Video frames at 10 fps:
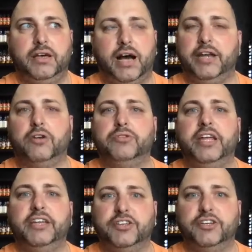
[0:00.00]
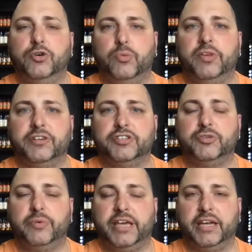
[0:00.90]
I don't need to do it when they're
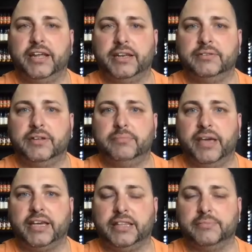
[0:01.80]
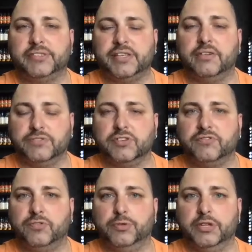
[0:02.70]
doing it and making themselves look
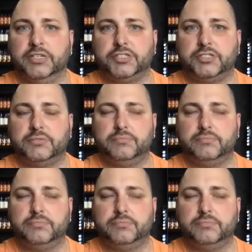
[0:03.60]
foolish.